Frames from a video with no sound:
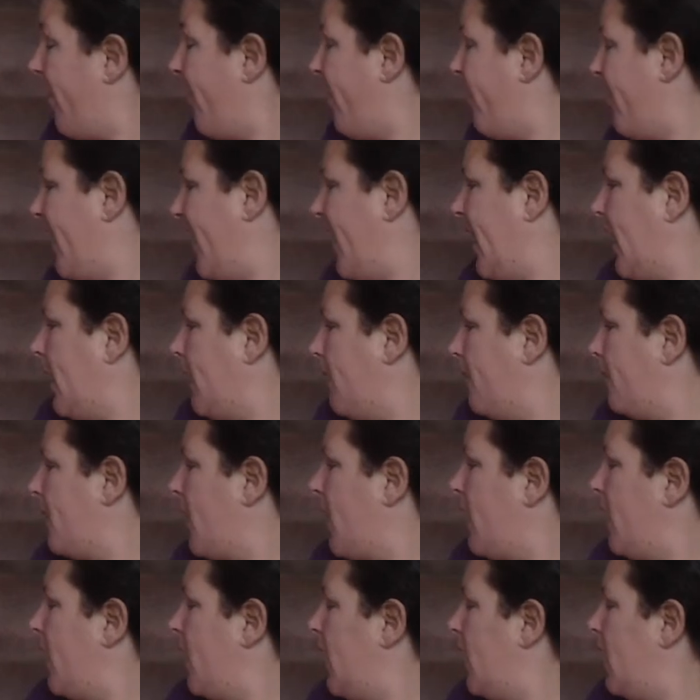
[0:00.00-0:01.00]
Okay.
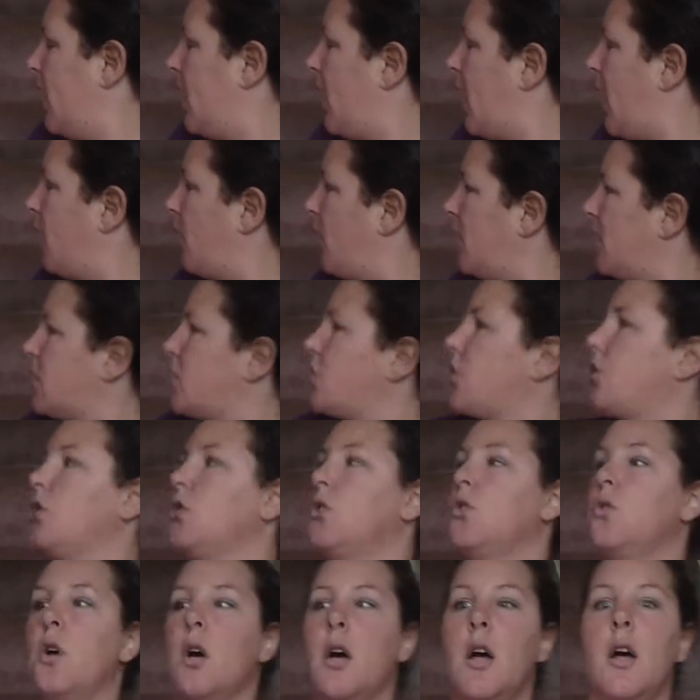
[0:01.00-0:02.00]
And then I went
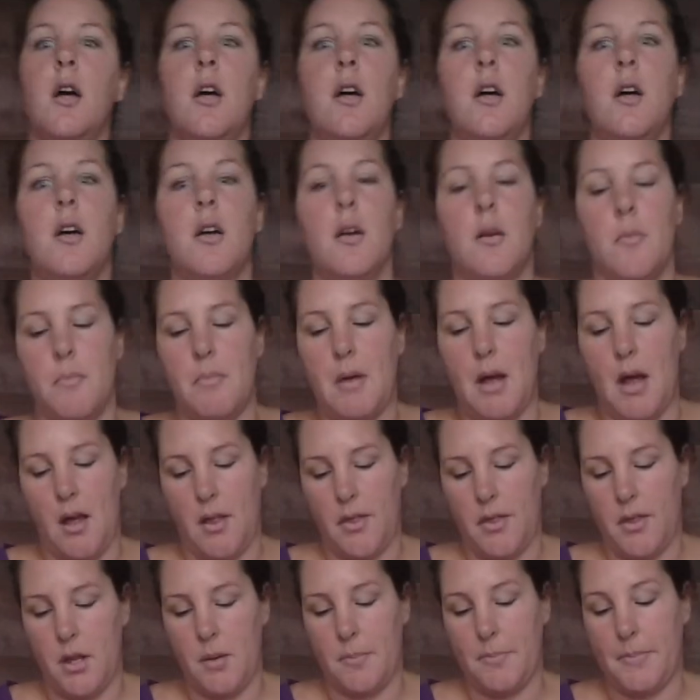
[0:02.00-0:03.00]
to
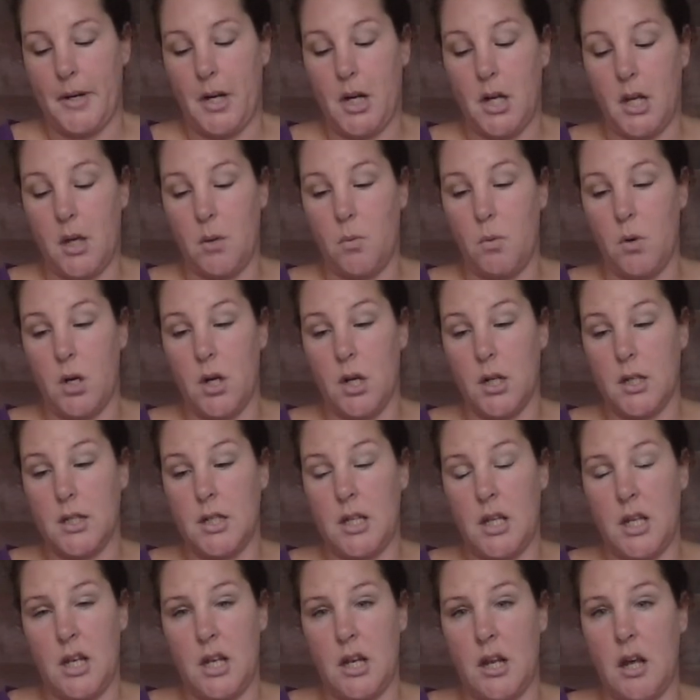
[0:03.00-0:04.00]
Bath and Body Works,
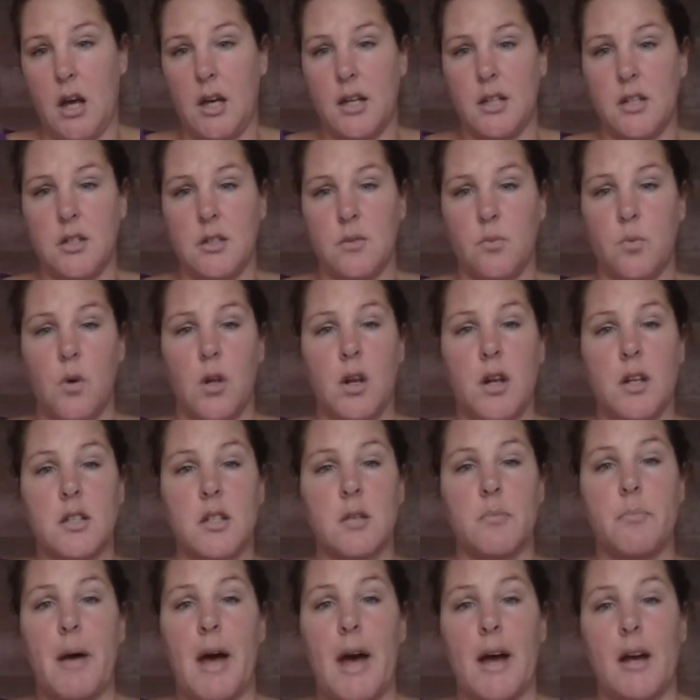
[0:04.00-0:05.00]
and I just wanted
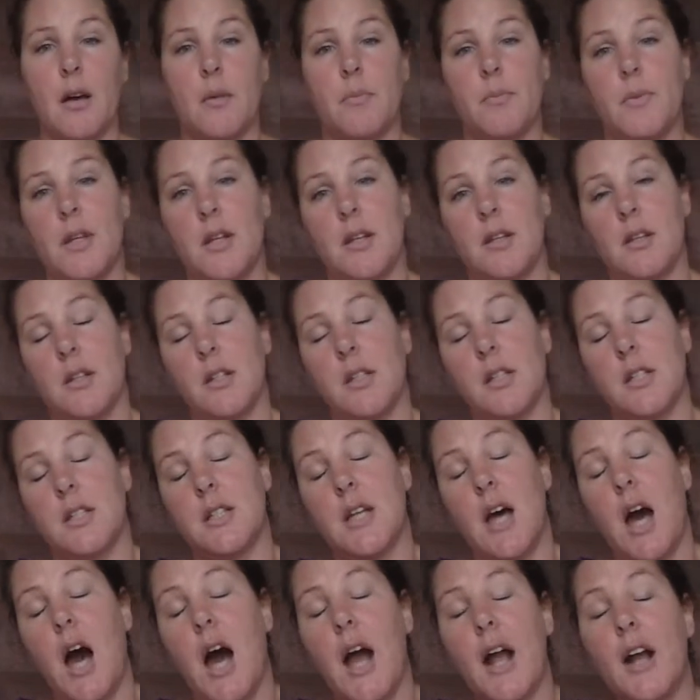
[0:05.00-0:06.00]
to back up the
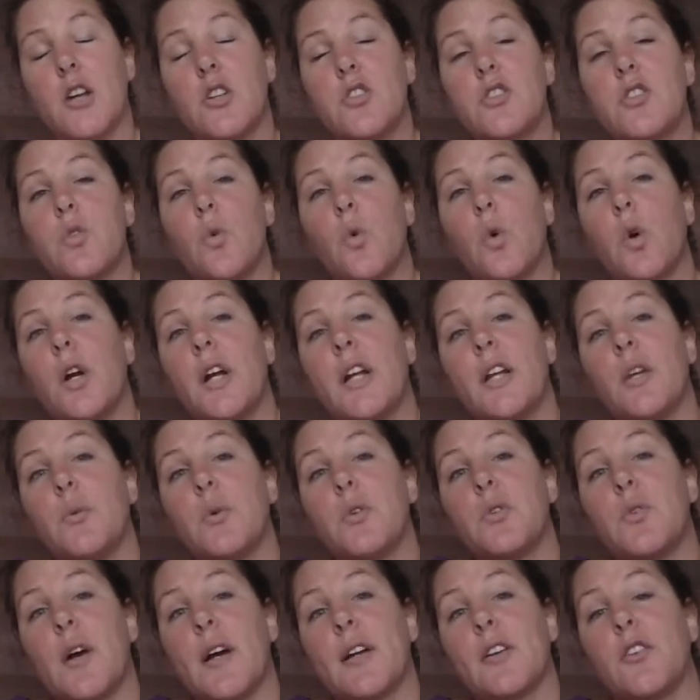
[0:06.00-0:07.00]
entire store into a
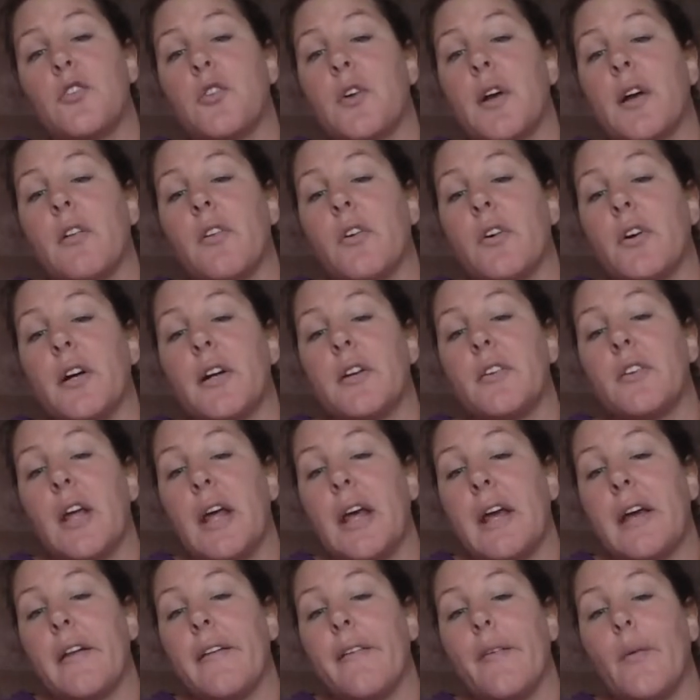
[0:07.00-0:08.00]
tractor trailer and
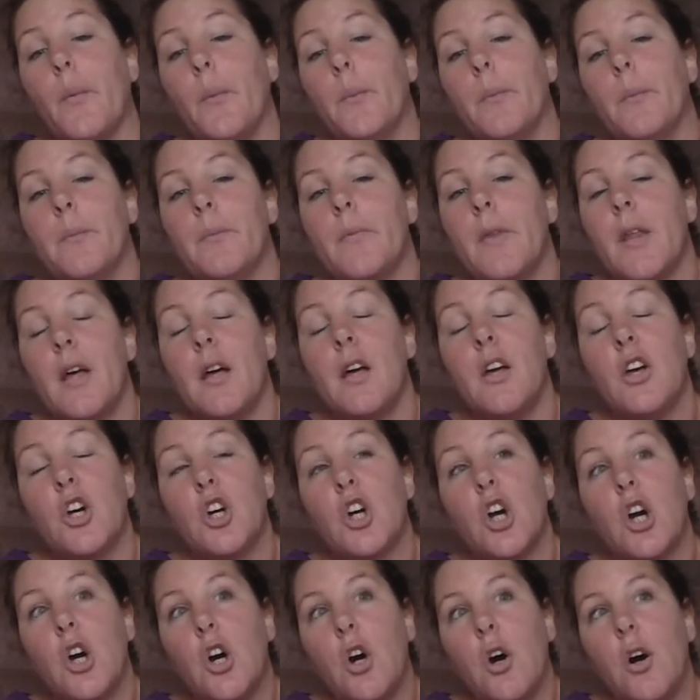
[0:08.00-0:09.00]
take it home.
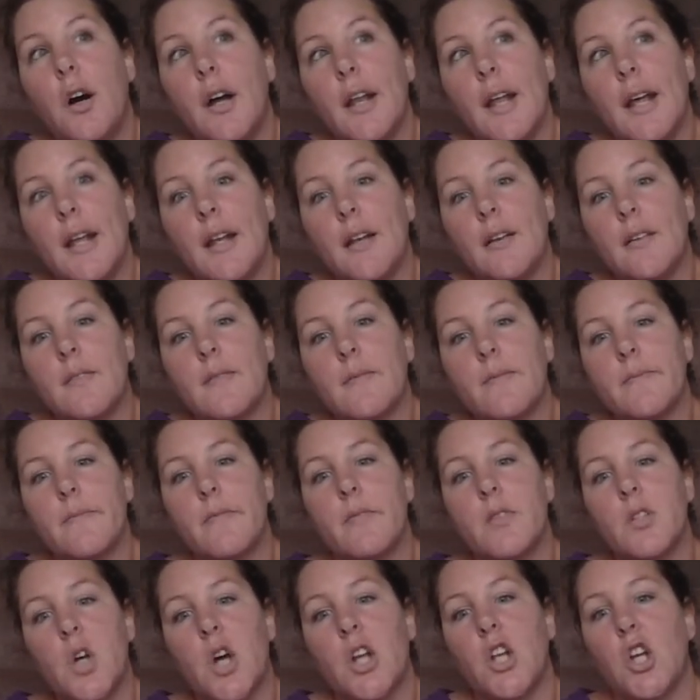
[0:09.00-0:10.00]
Couldn't,
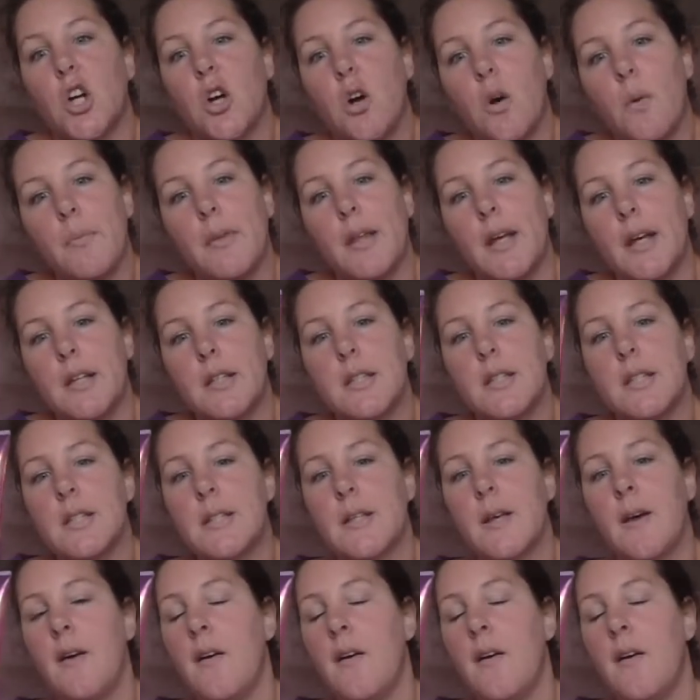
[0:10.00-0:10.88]
so I took home this.